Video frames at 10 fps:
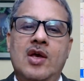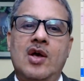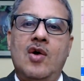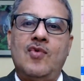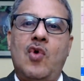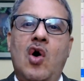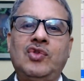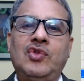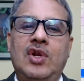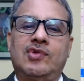Fourth
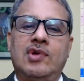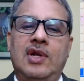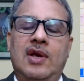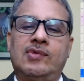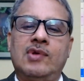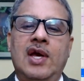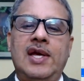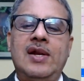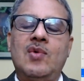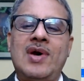reason is
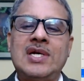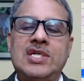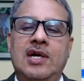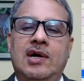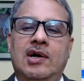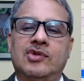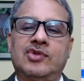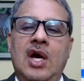investors